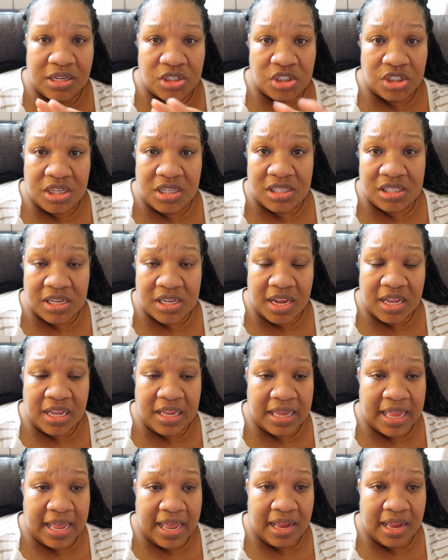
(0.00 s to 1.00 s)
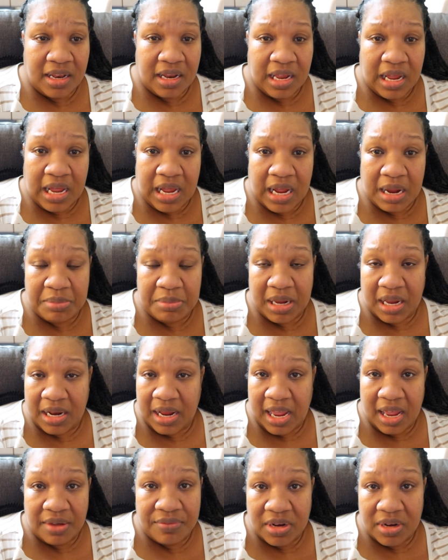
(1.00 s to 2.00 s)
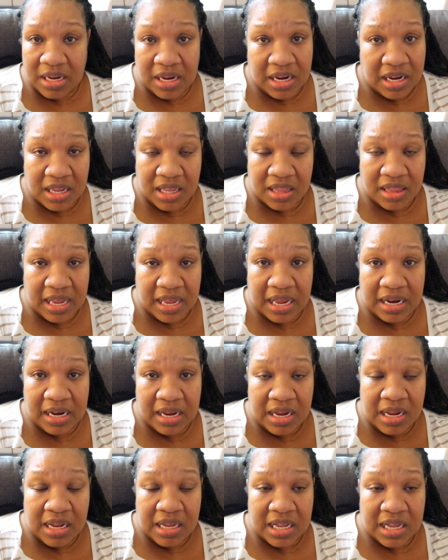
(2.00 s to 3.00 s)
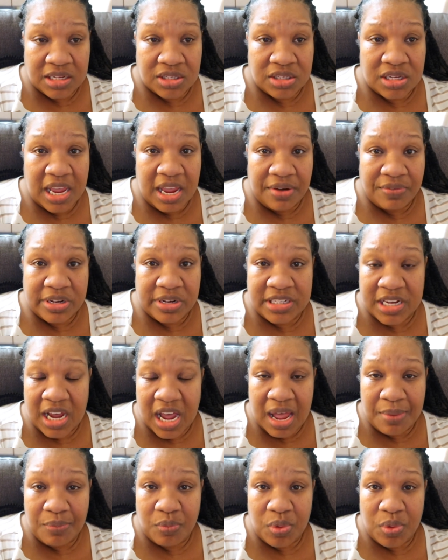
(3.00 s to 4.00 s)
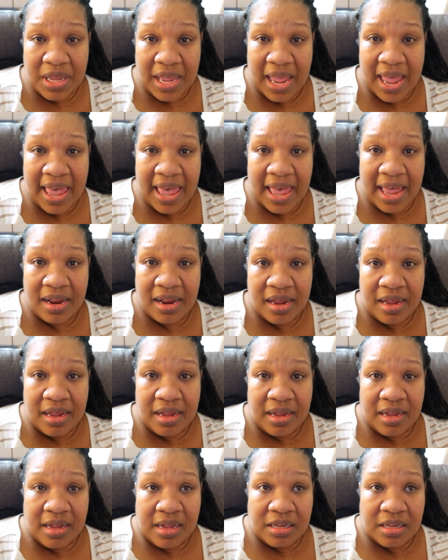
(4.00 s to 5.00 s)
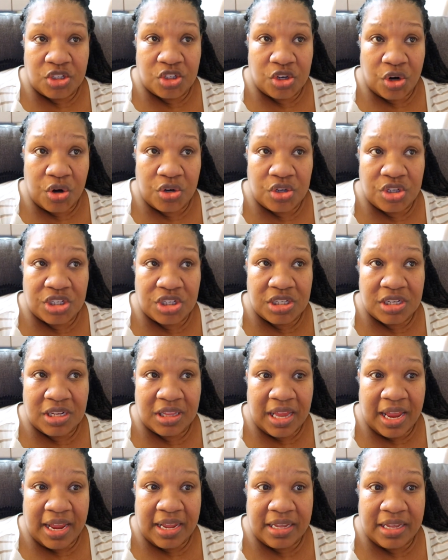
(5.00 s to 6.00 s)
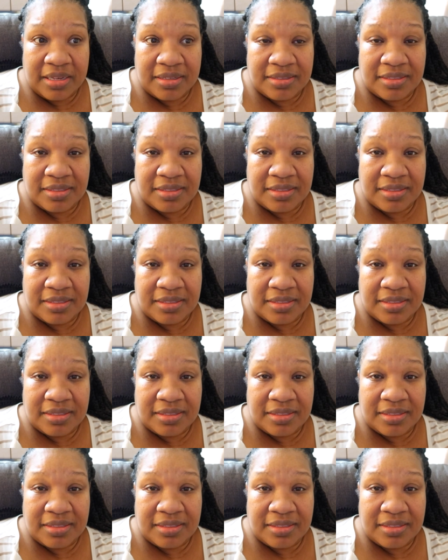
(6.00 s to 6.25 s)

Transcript: She's taking that. I'm not having any of that, because every time we had church like